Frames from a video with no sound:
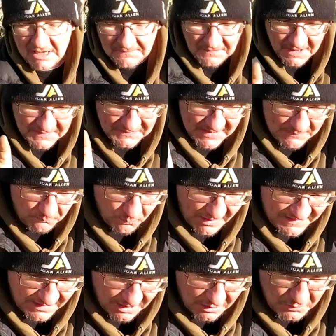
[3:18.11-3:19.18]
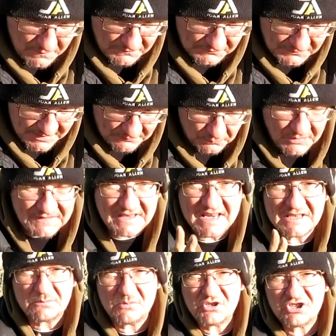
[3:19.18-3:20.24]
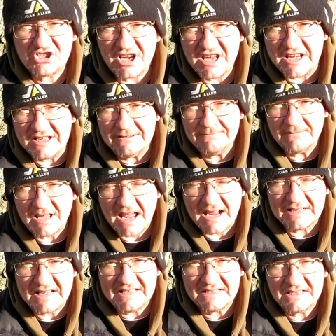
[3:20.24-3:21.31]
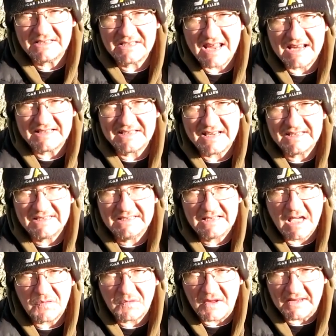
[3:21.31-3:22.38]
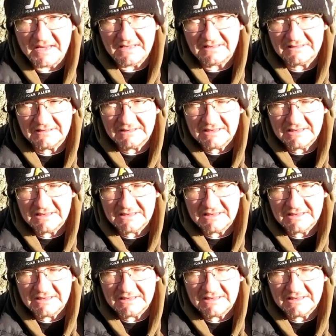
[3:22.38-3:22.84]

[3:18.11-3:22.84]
if I then went over it with this machine and it detected nothing,